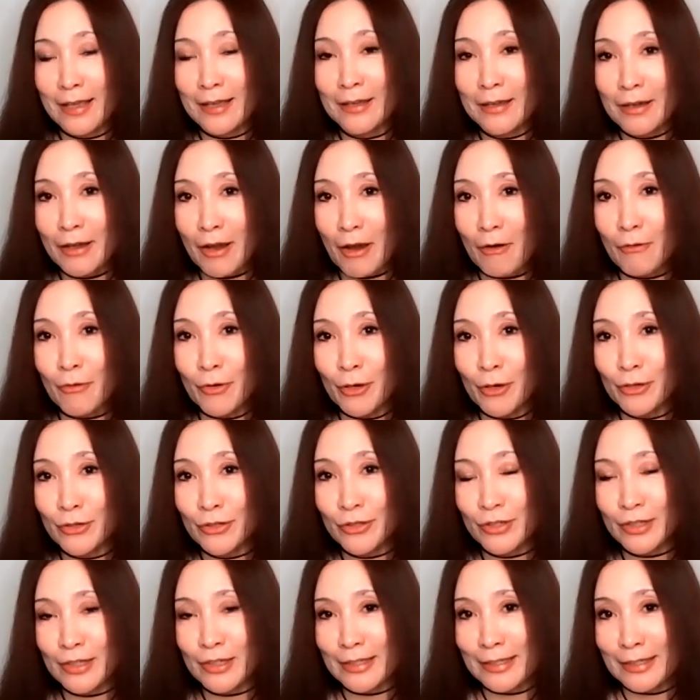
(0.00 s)

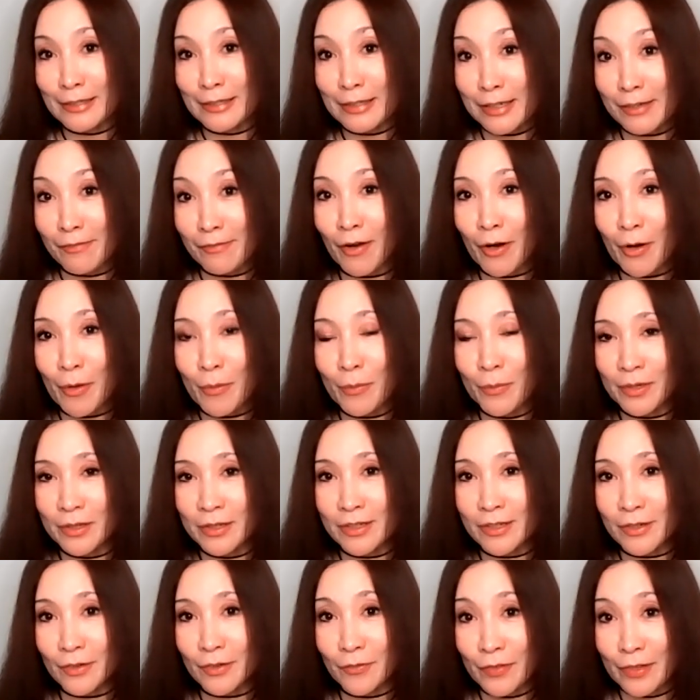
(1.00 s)
encouraged the
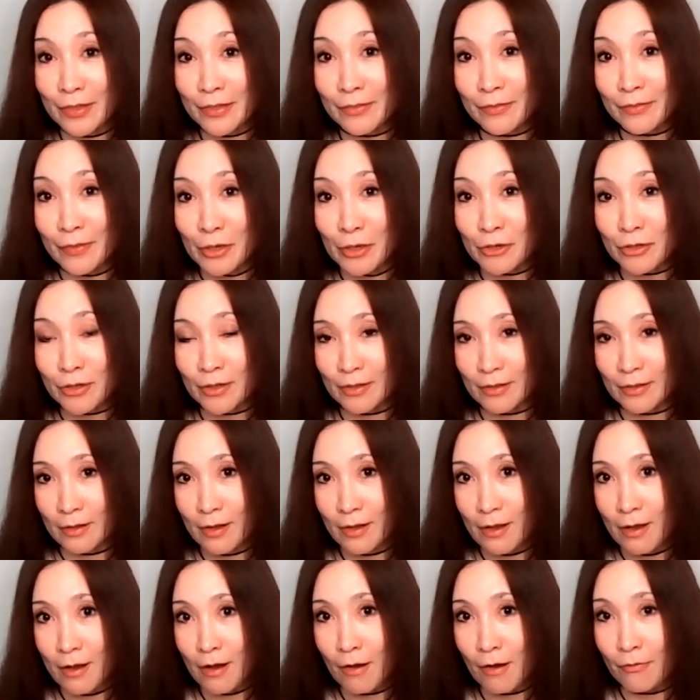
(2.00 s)
development of this
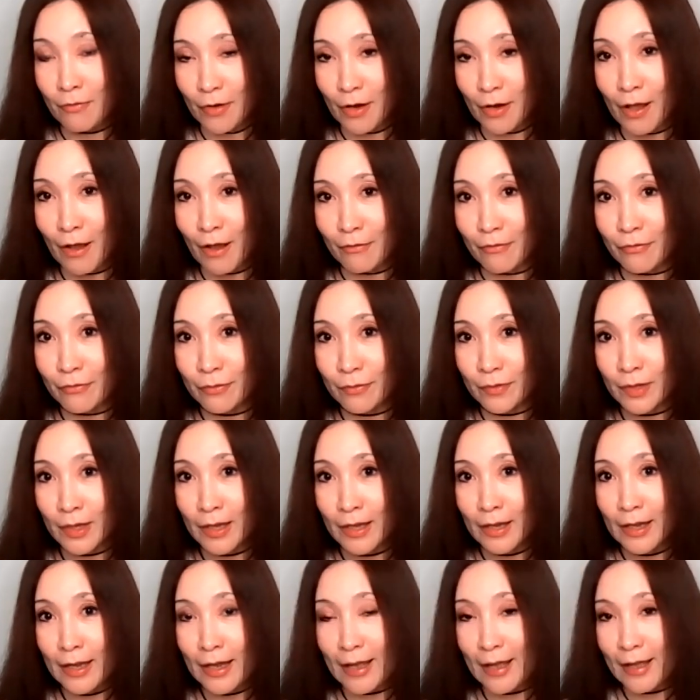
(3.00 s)
vision of love
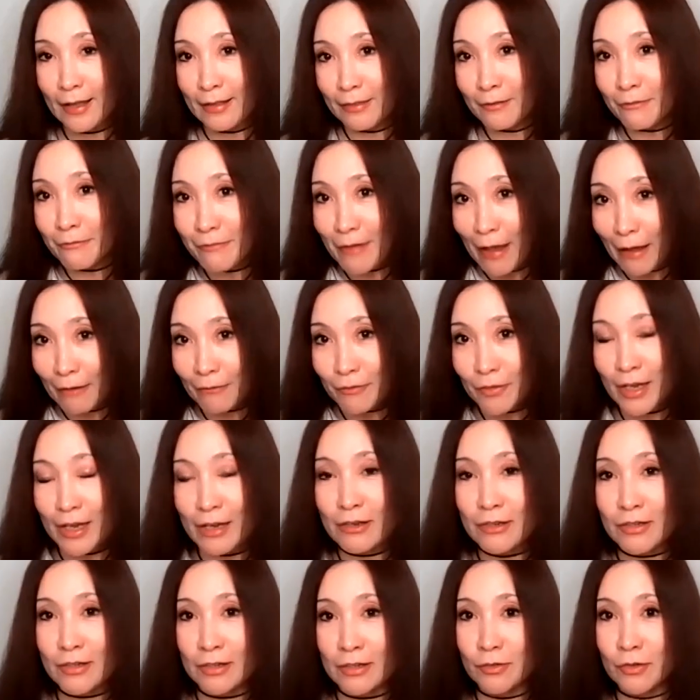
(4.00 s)
as the
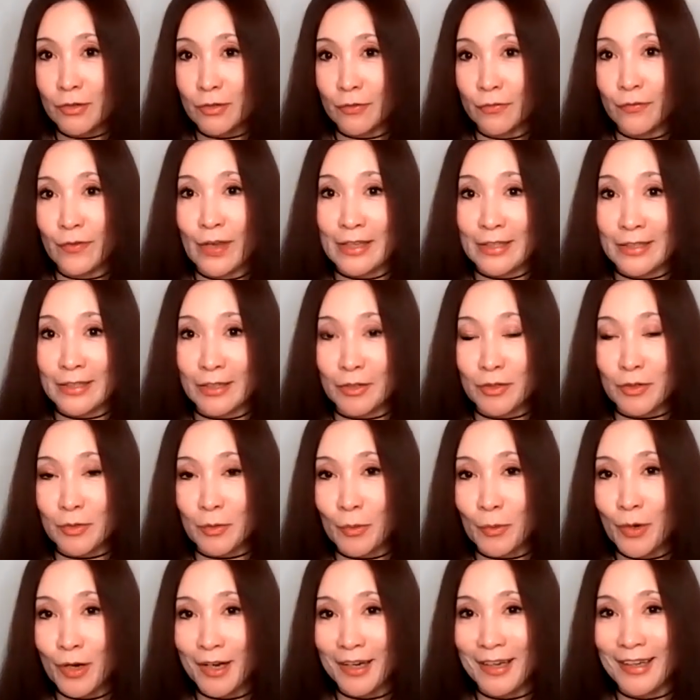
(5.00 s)
foundation to Fetzer's
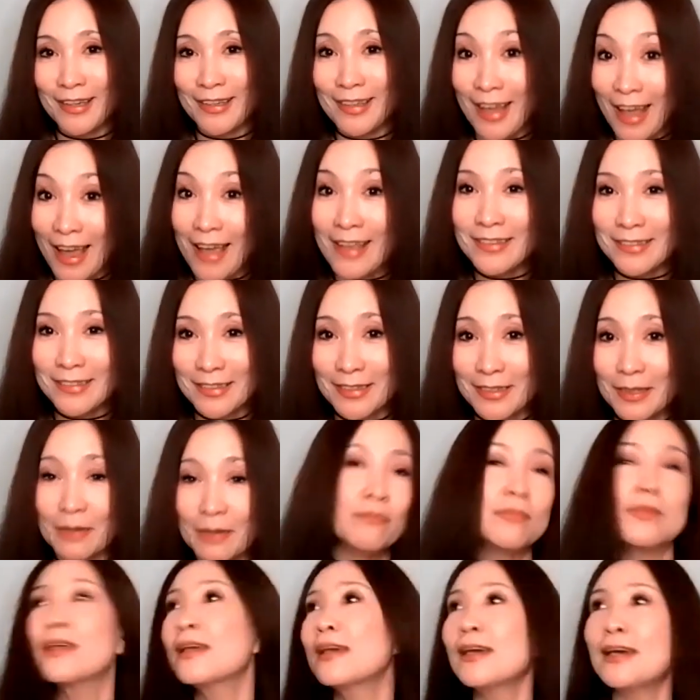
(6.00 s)
work, and hence
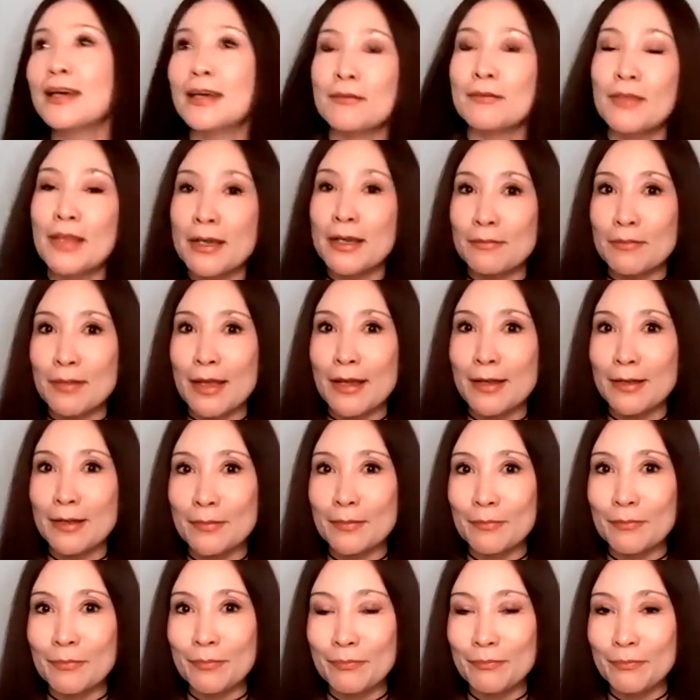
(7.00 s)

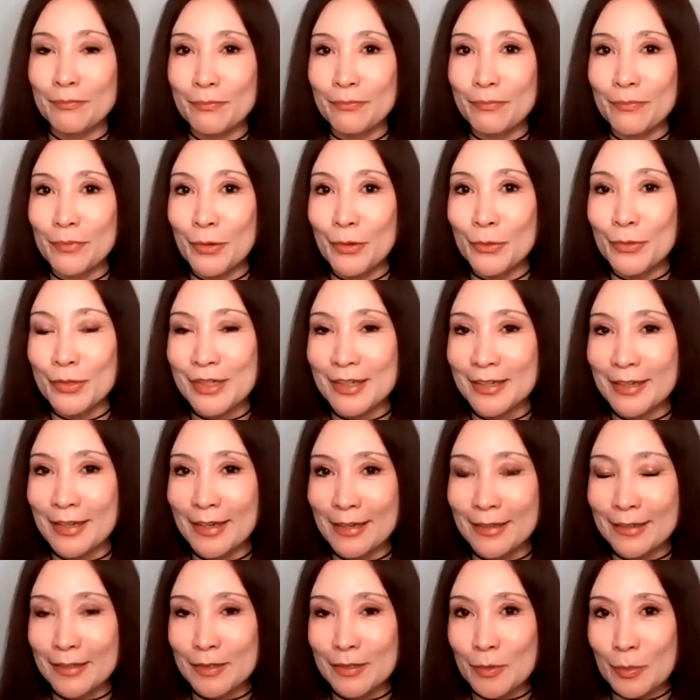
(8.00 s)
and
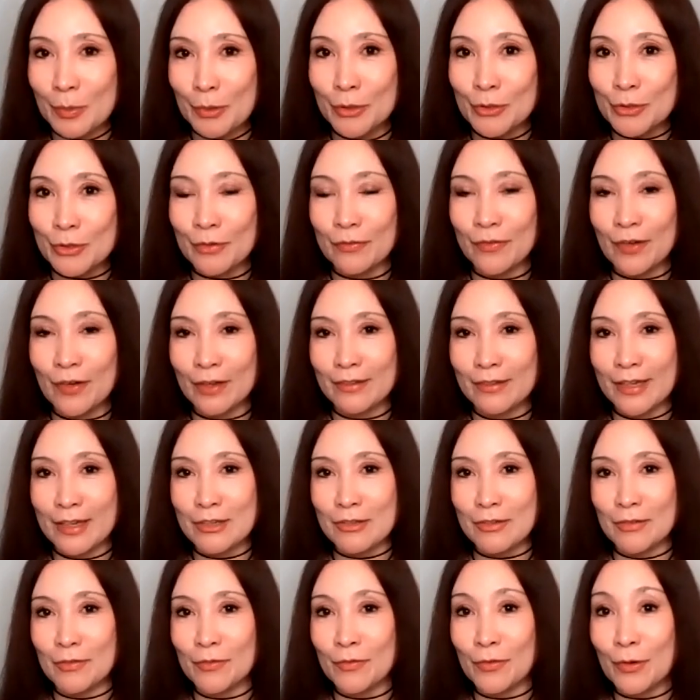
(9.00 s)
building a spiritual
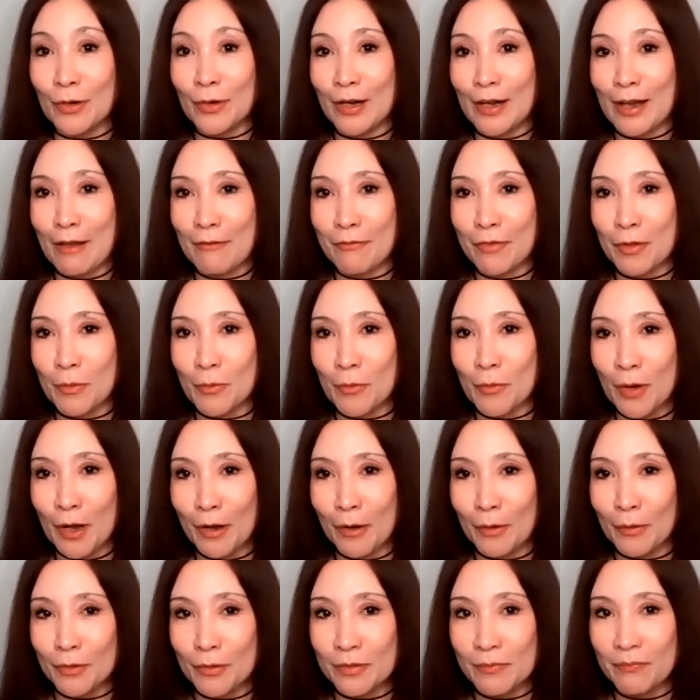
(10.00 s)
foundation for a loving
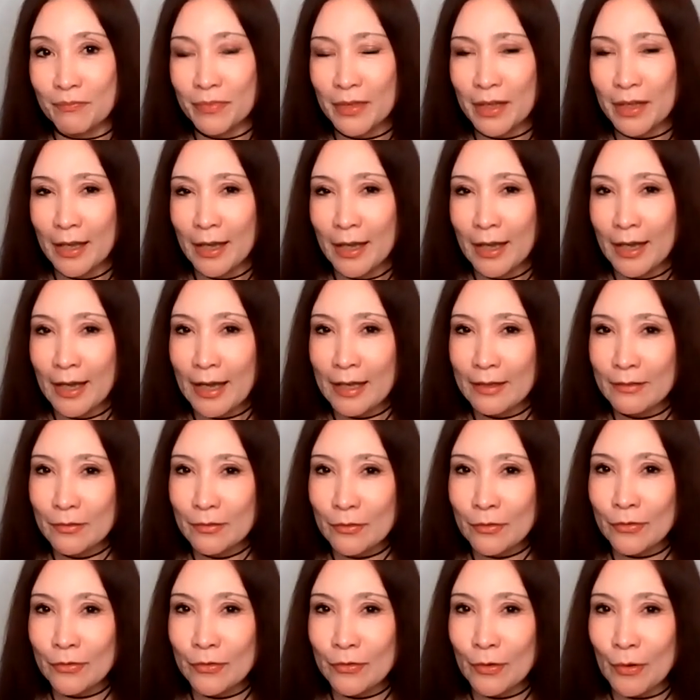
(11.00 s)
world.
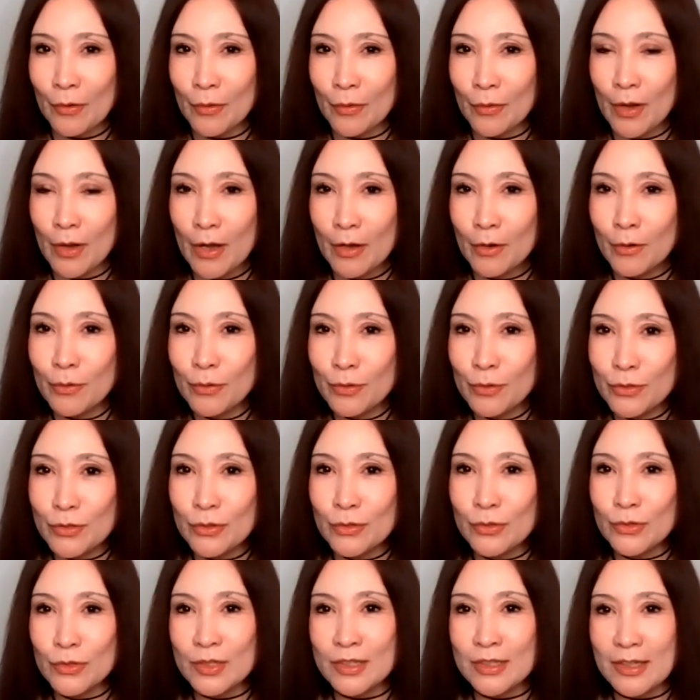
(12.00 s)
And so could
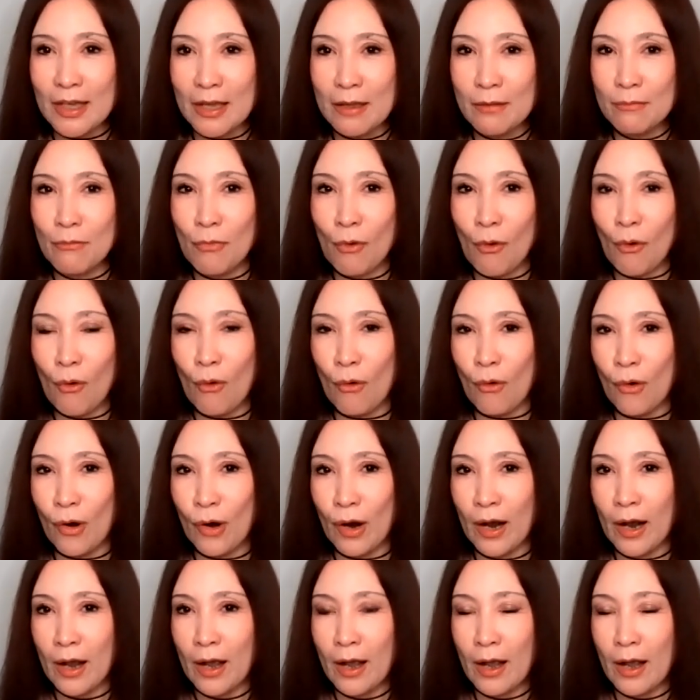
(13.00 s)
you just say
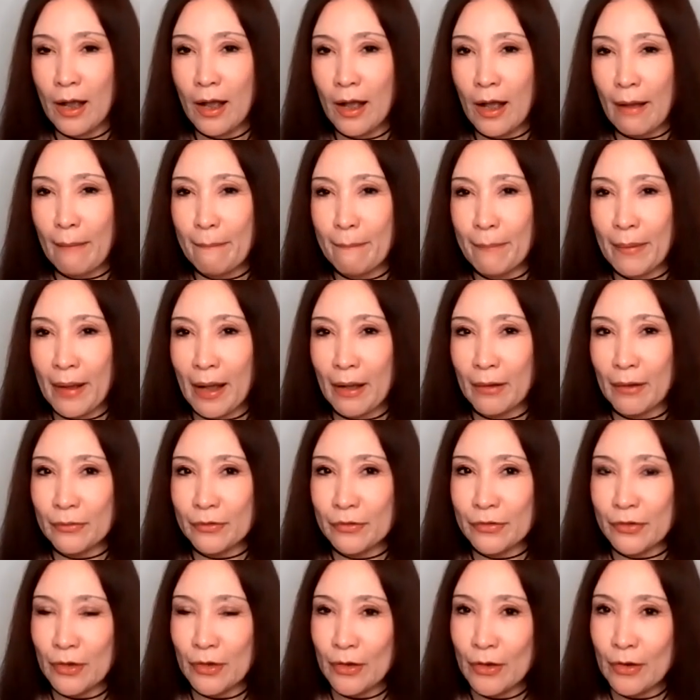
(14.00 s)
more
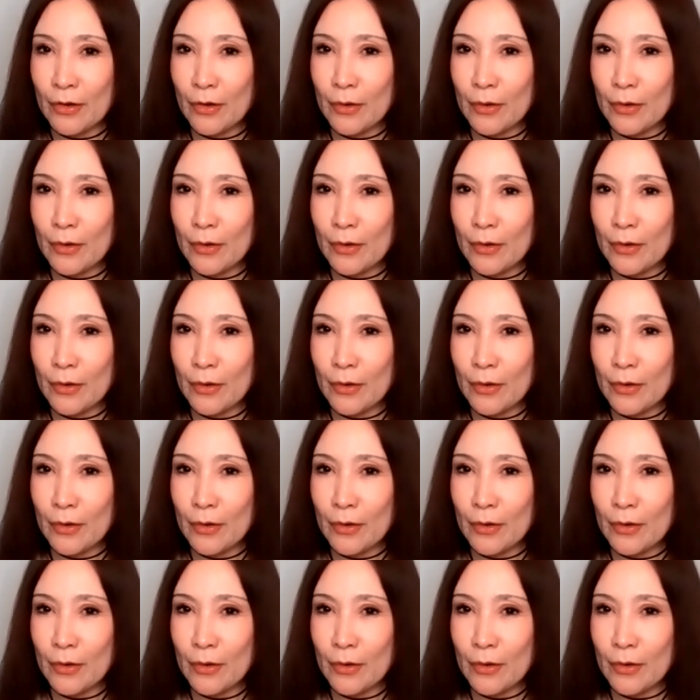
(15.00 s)
about